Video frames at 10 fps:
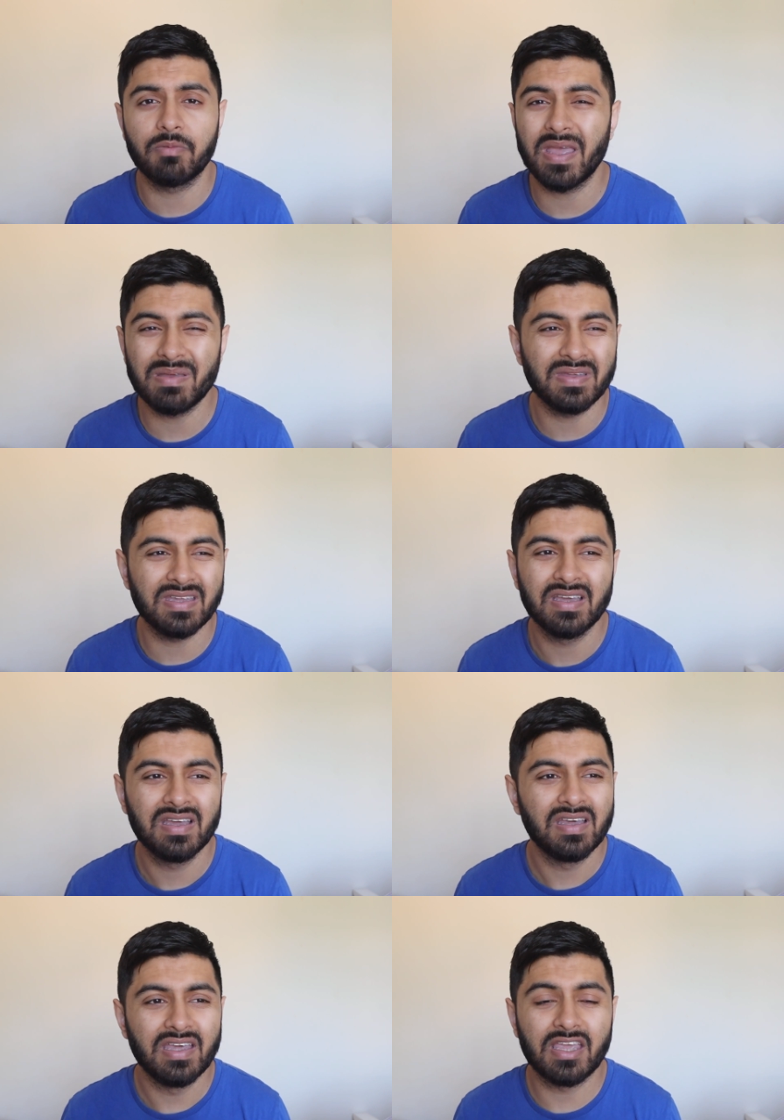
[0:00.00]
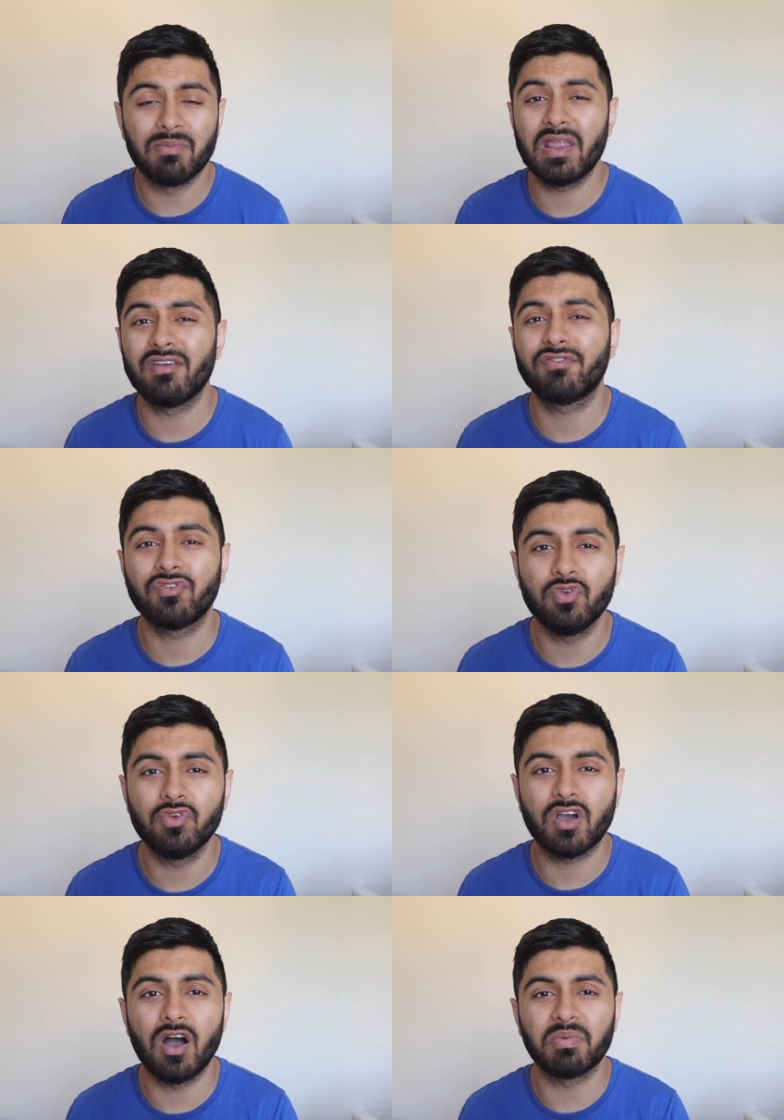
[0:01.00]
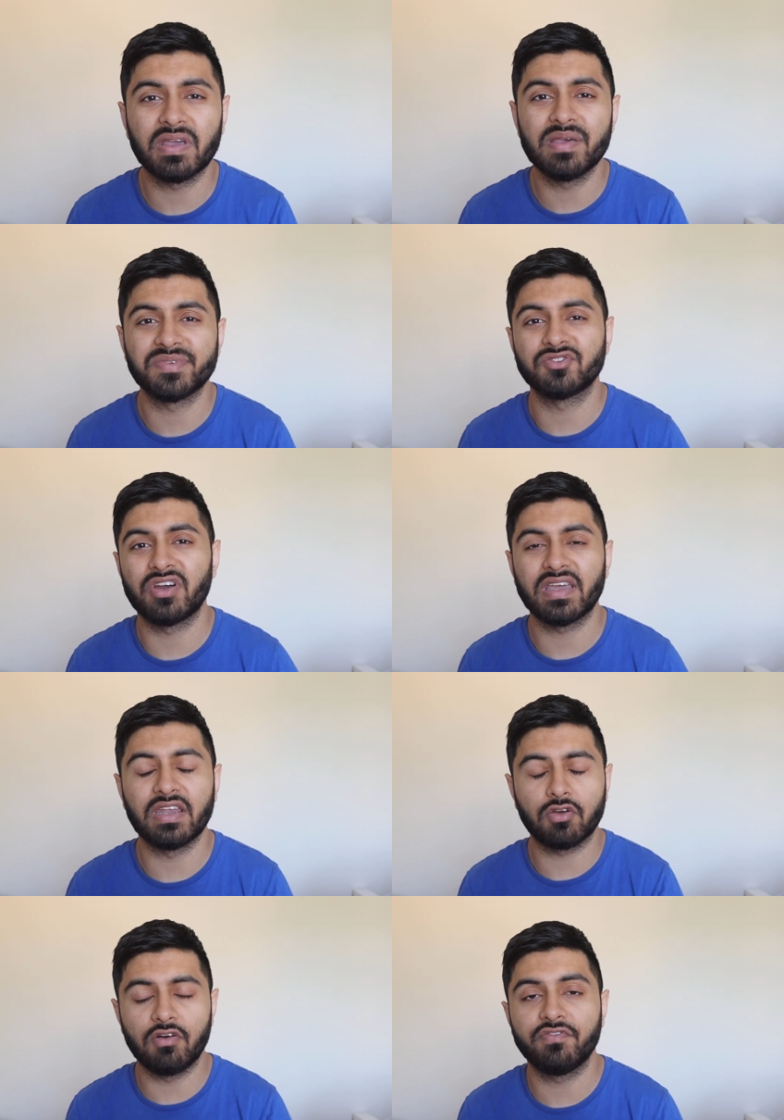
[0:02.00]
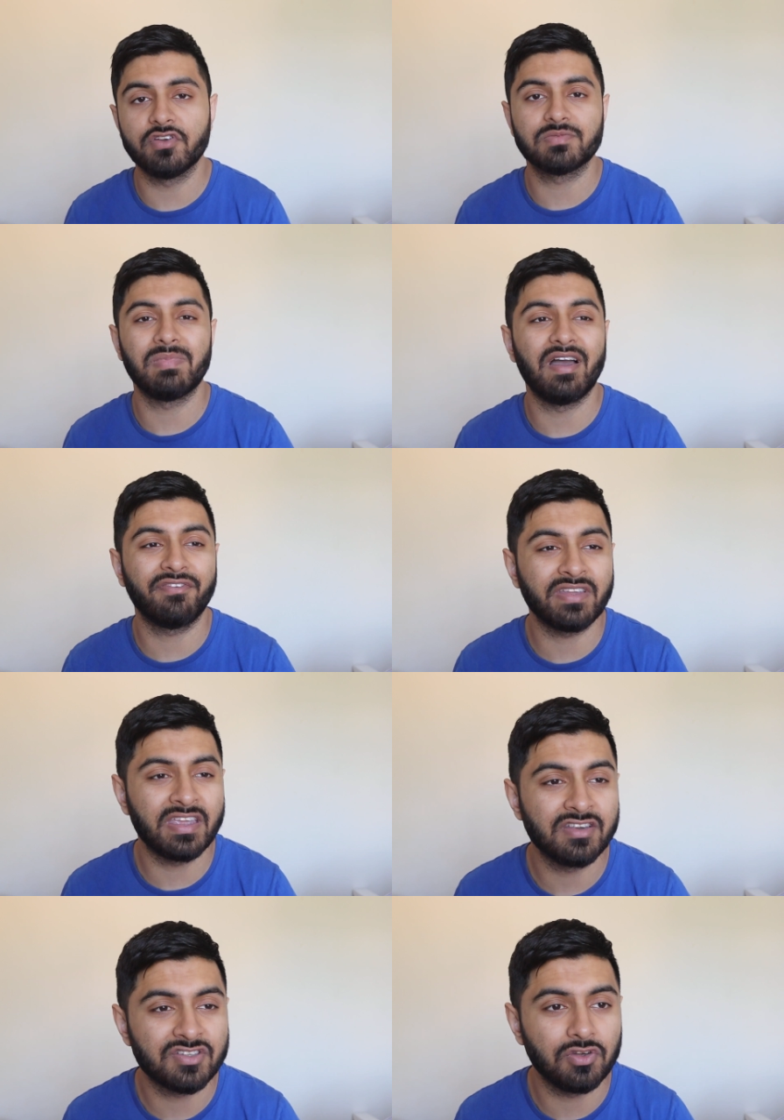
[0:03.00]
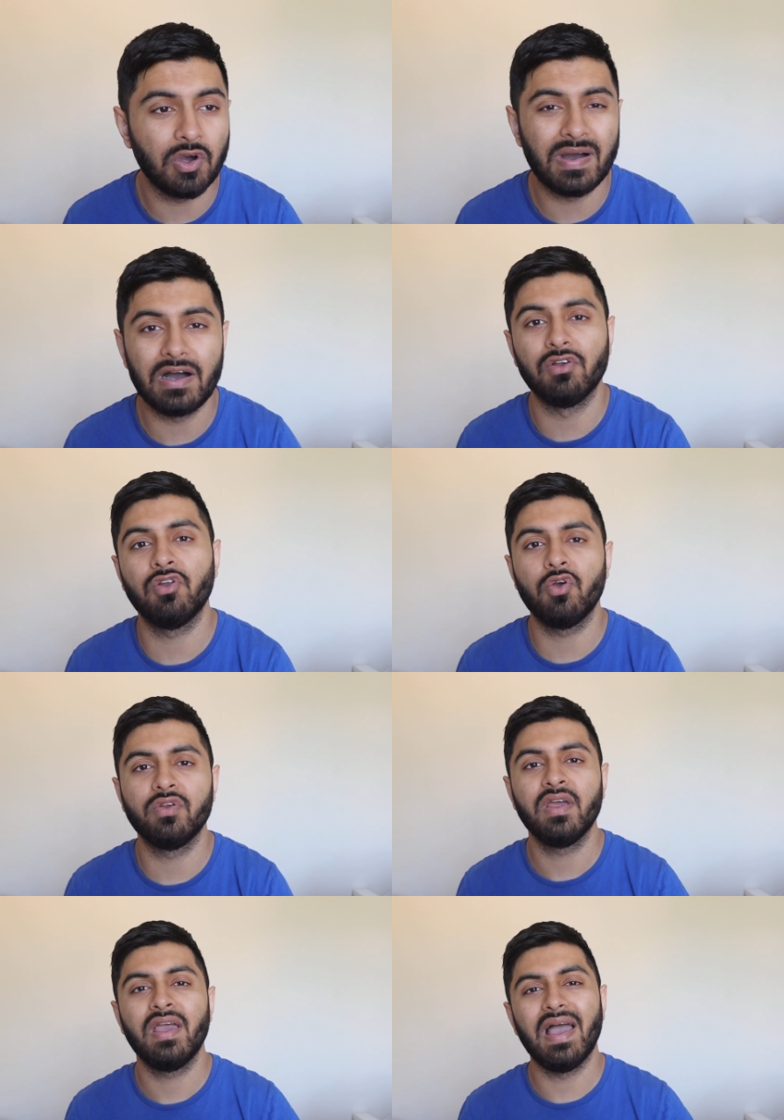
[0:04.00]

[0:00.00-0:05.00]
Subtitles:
Maybe he can play a few cup games and try and get that confidence, but I think he should go out on loan